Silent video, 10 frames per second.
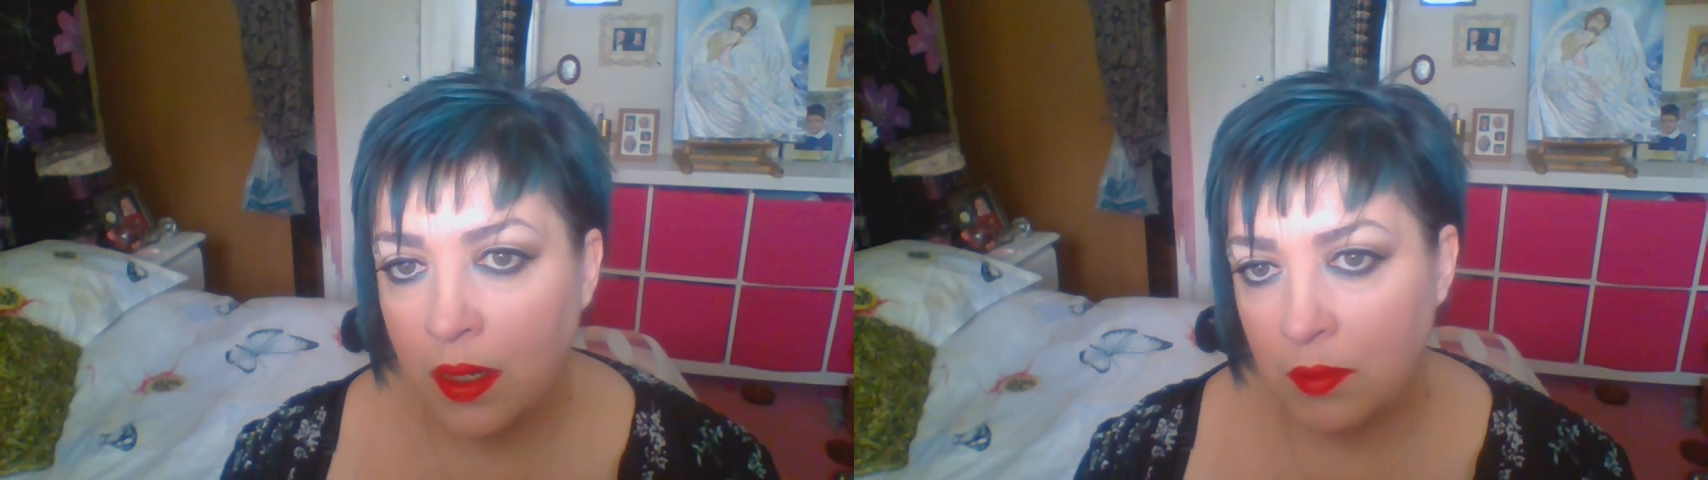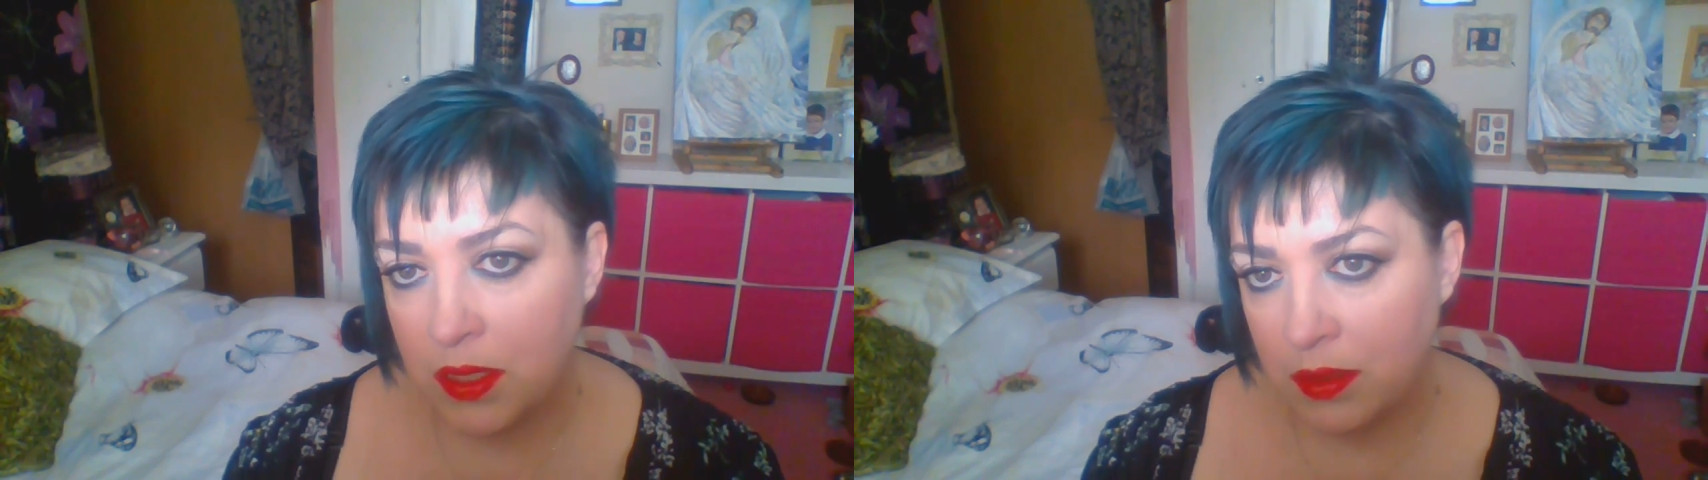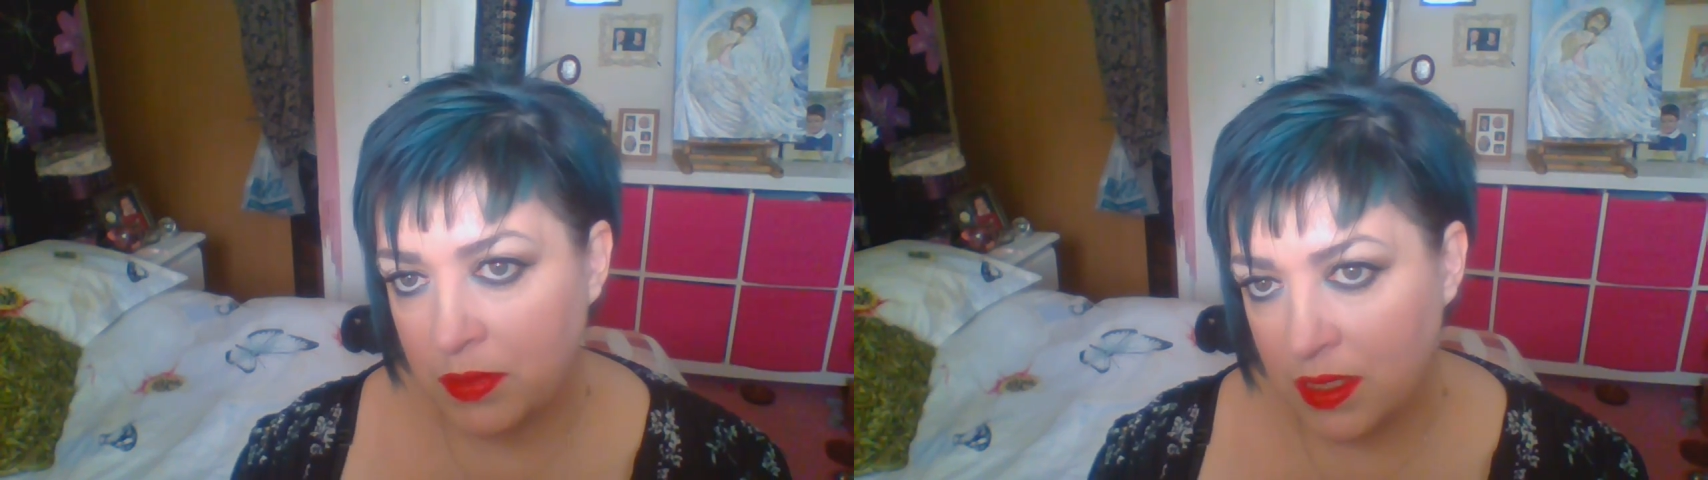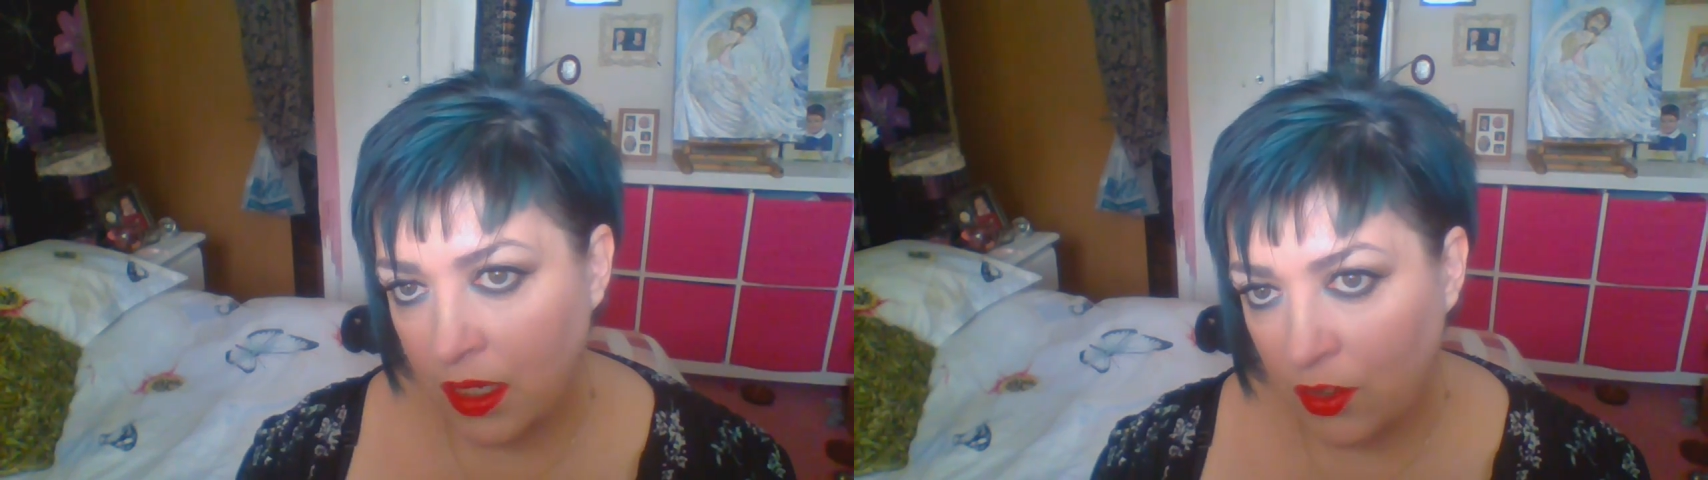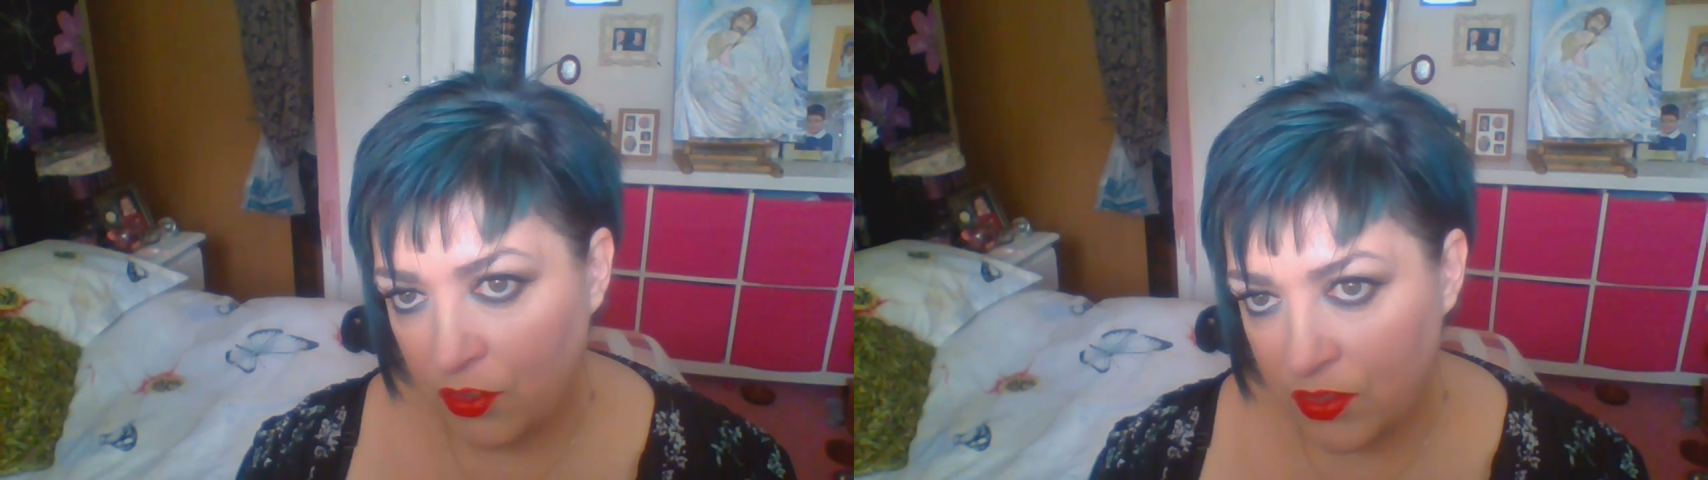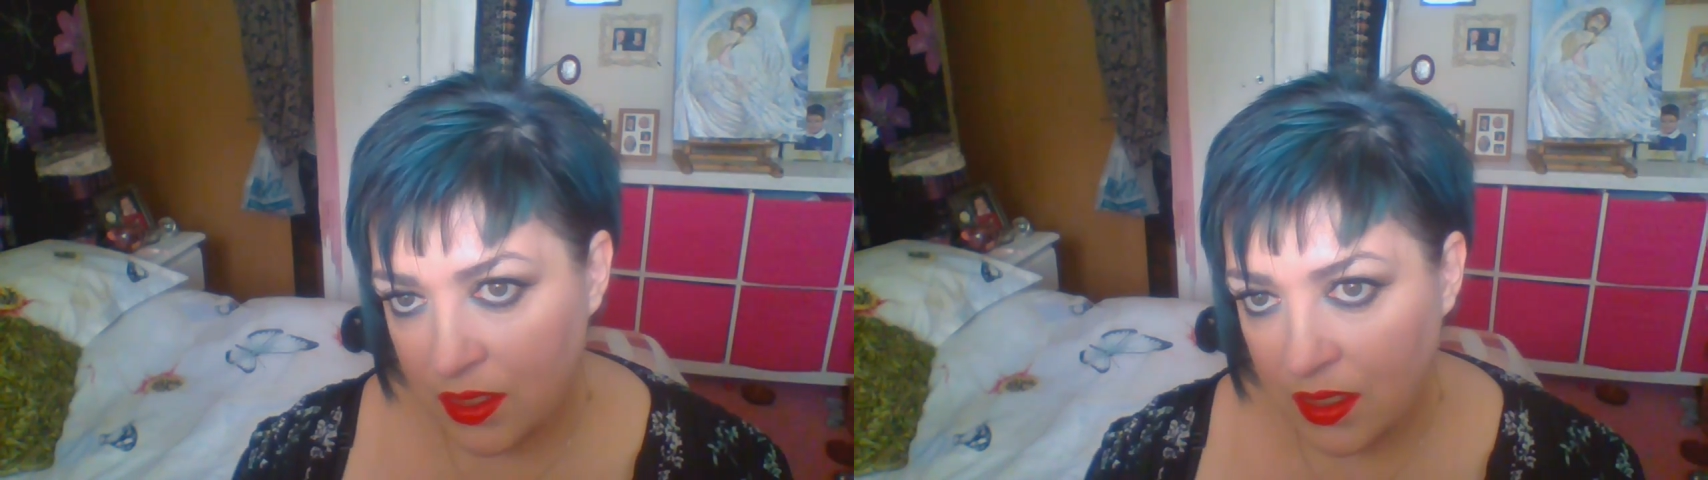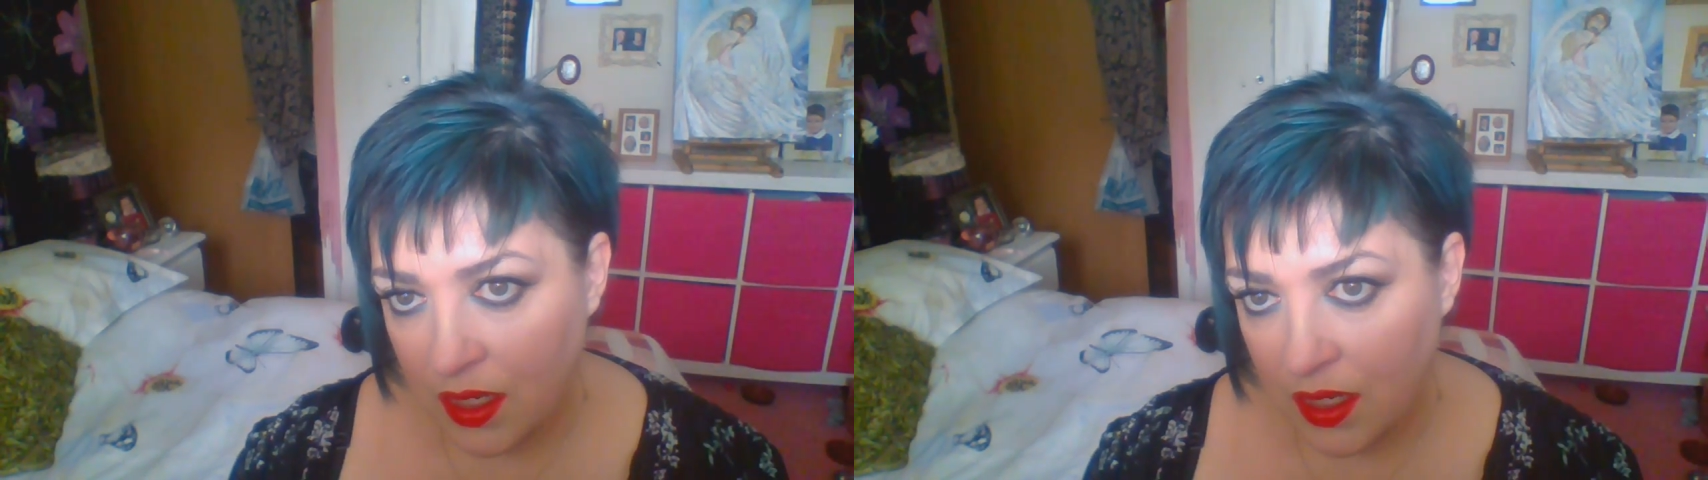up to themselves